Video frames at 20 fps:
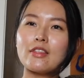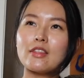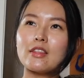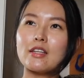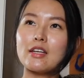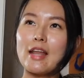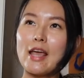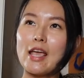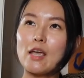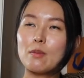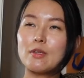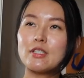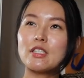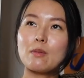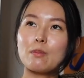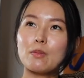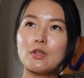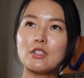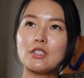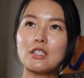The neighbors
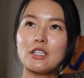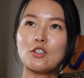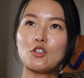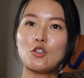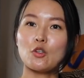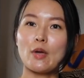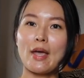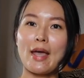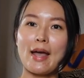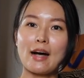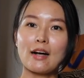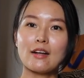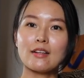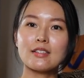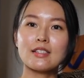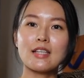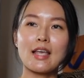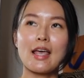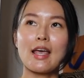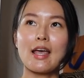are building a new
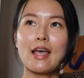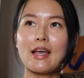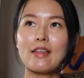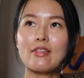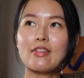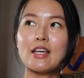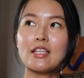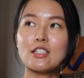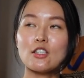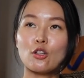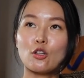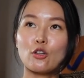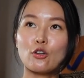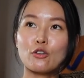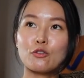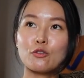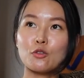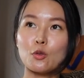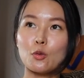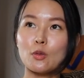house and there's a
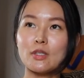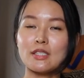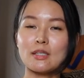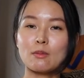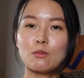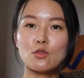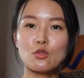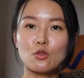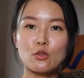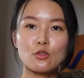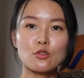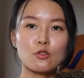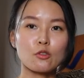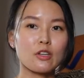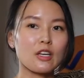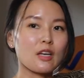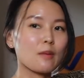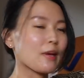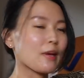lot of noise. I'm so sorry